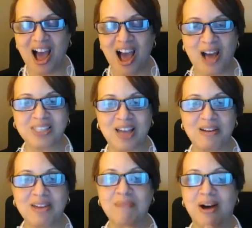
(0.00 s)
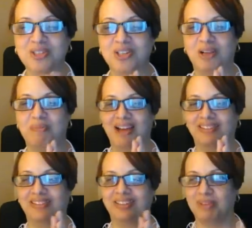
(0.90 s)
I'm so emotional
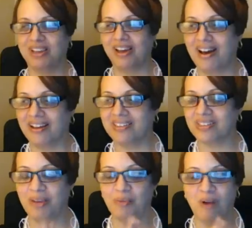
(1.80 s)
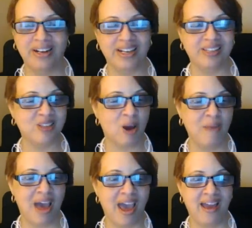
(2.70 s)
about this because she wanted it so
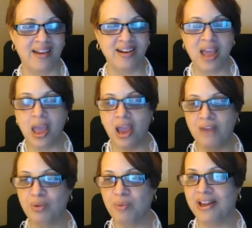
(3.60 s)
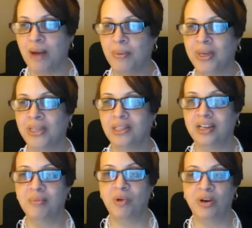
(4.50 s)
bad. Every week I would hit the
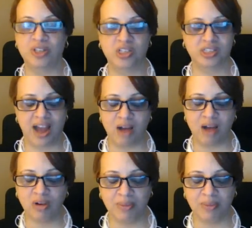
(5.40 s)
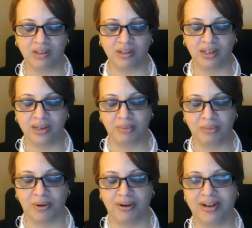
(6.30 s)
leaderboard, and she said, "I want to be on the
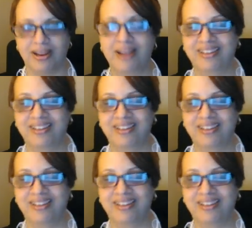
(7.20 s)
leaderboard."